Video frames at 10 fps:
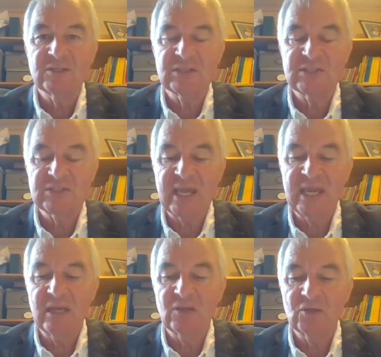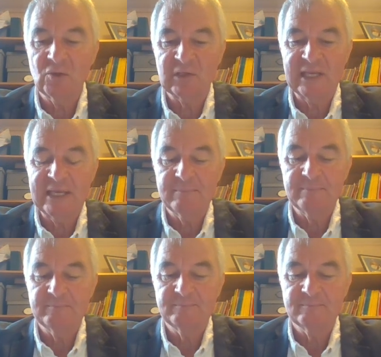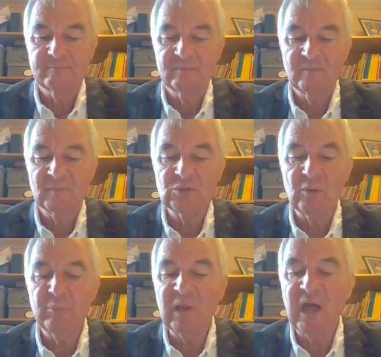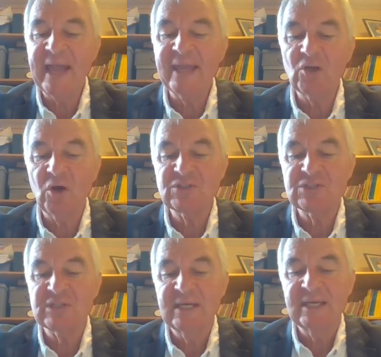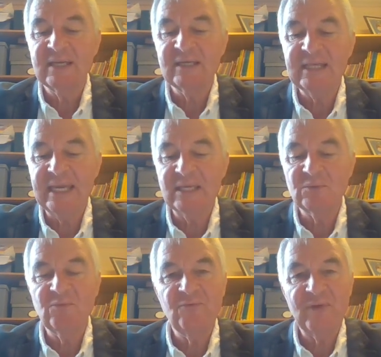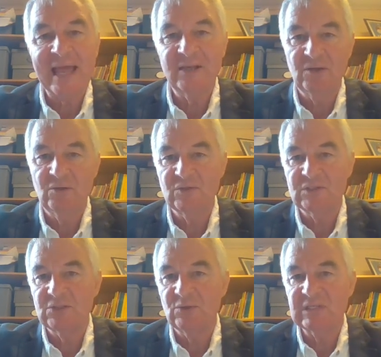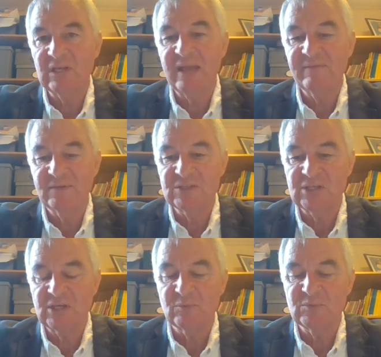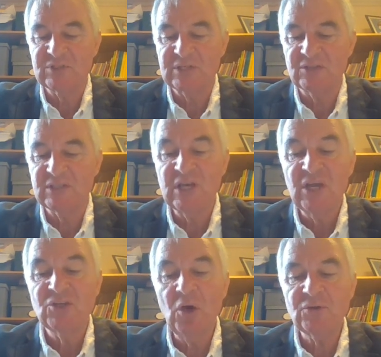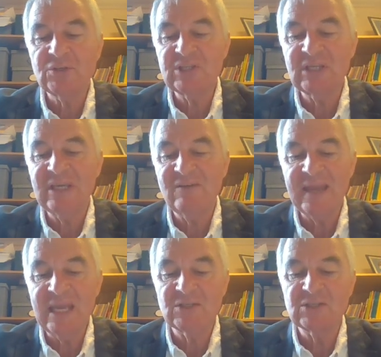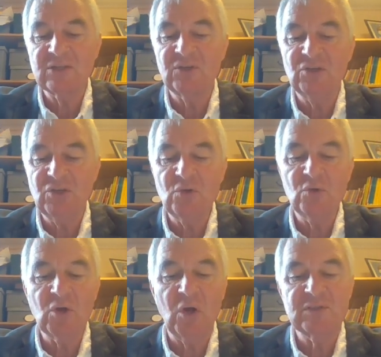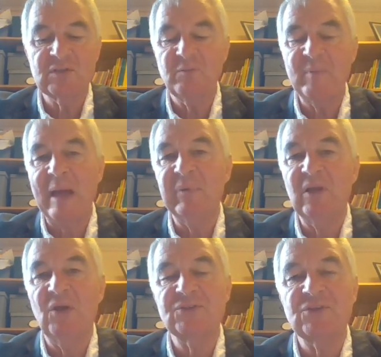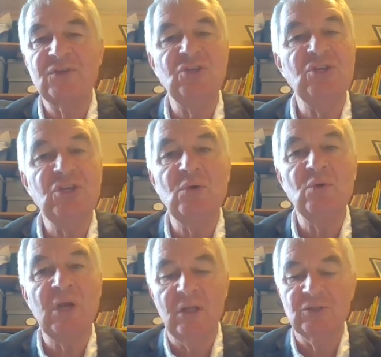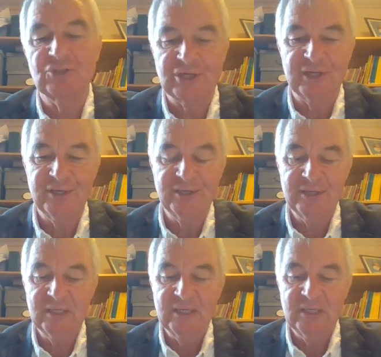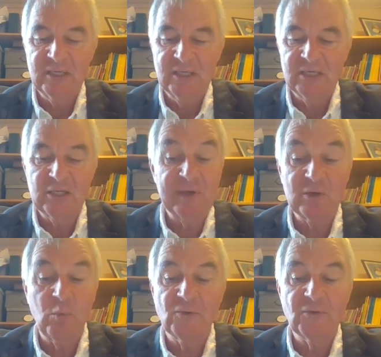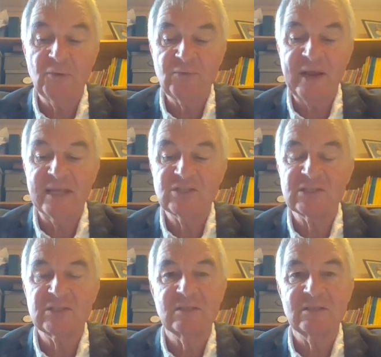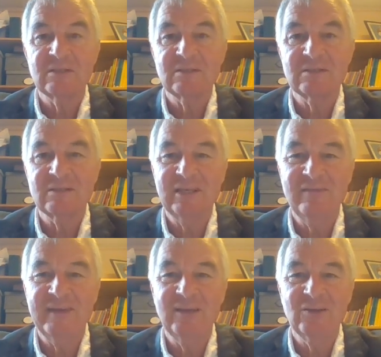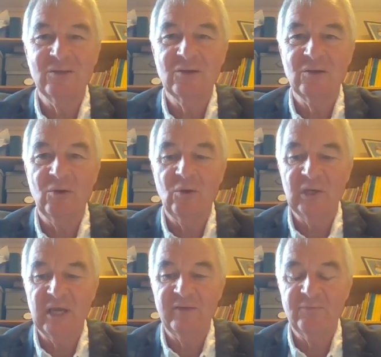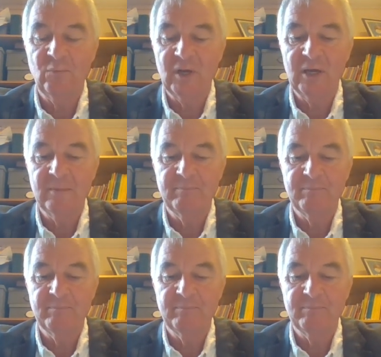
to stay godly, to apply God's kingdom values to his life and circumstances, not to give in to the new gods of Babylon, to the new culture, no matter what the threats to living or life were.